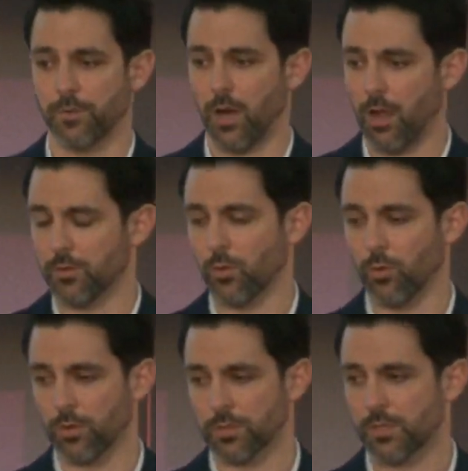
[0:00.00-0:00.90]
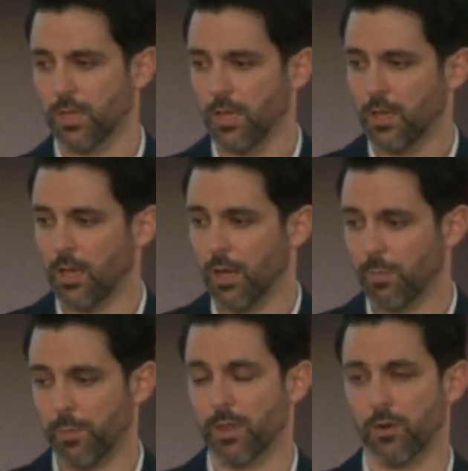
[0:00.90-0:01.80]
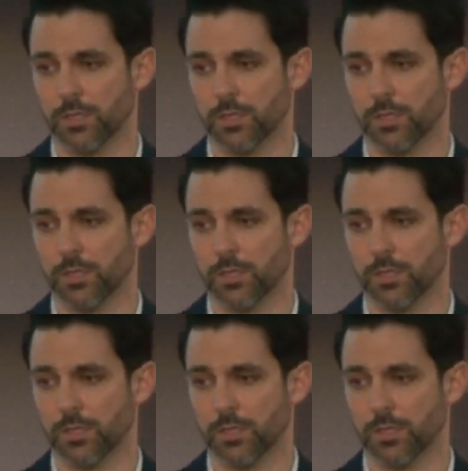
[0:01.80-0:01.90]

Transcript: If you're outdoors, maybe there